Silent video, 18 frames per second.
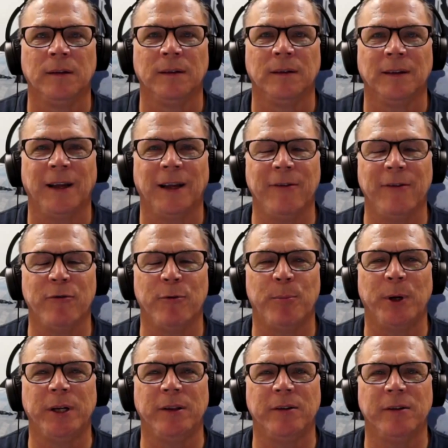Hi
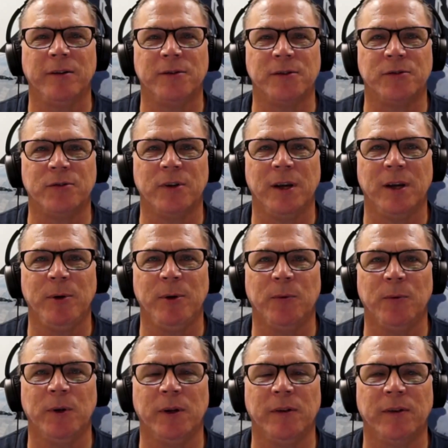everybody, this is Jamie
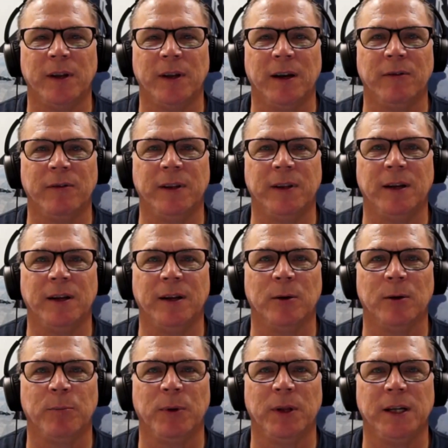with Everything
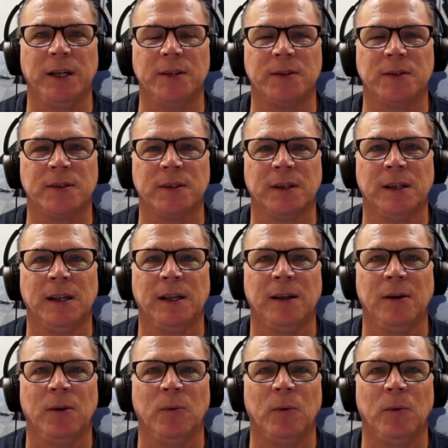Airplanes.
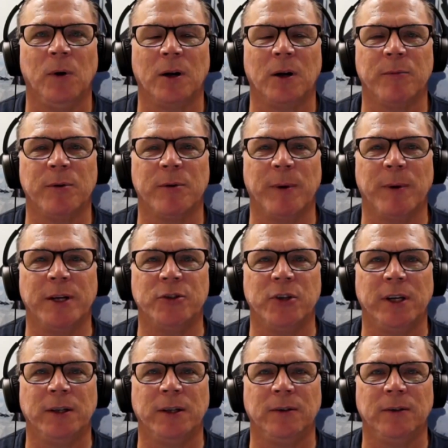Welcome to my
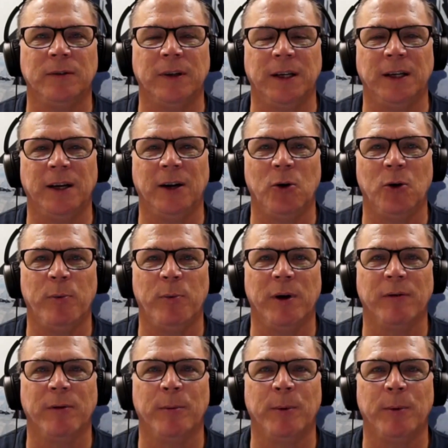channel, and I hope
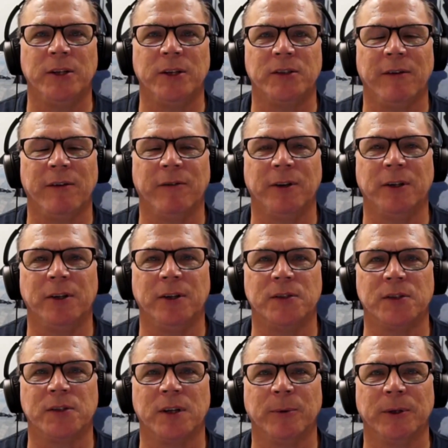everybody's having a good
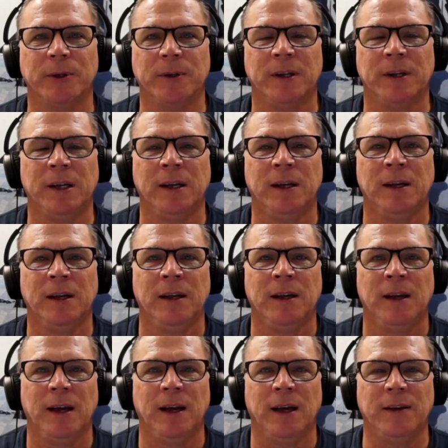summer.
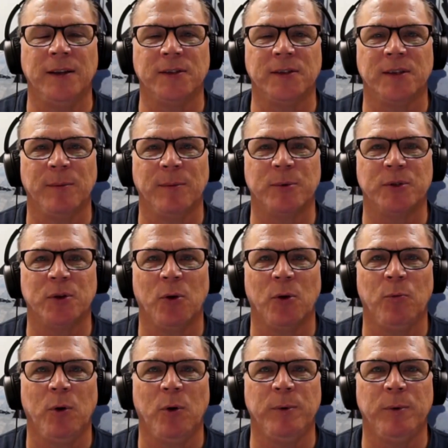On this episode,
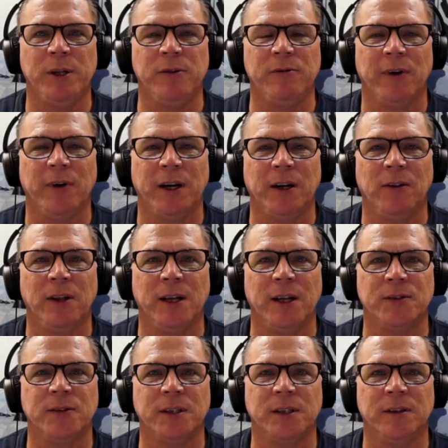we'll be
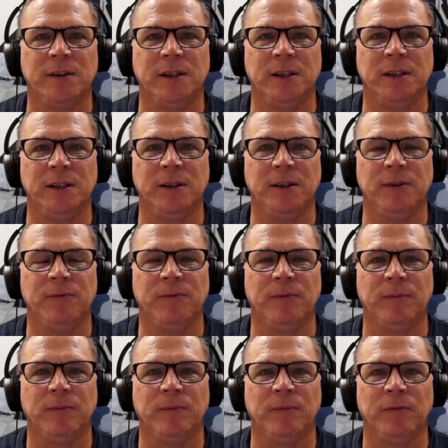finalizing the
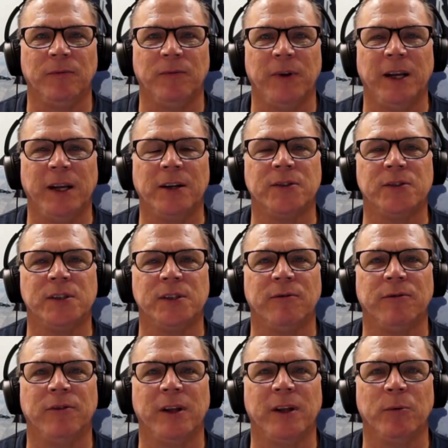Fantasy
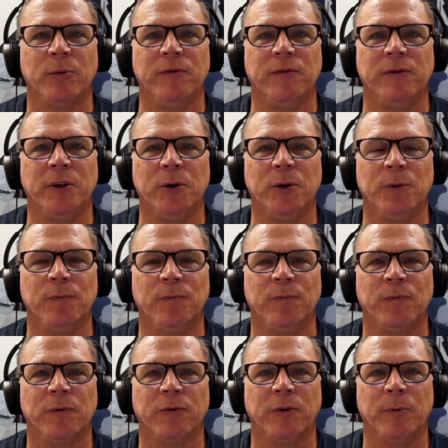of Flight review
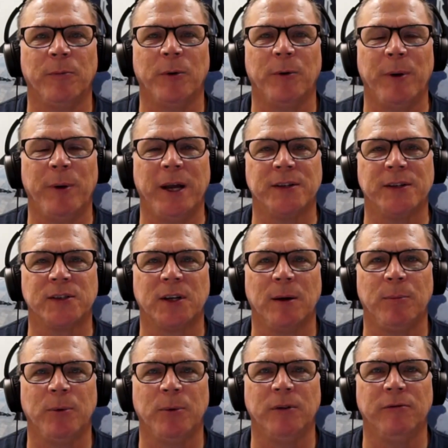from the past
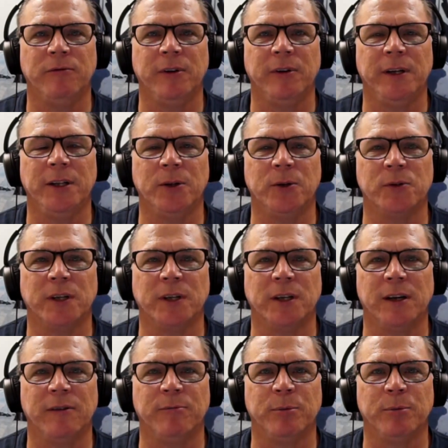couple of videos that
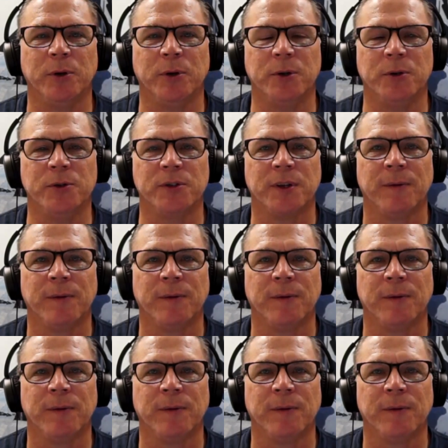I've produced.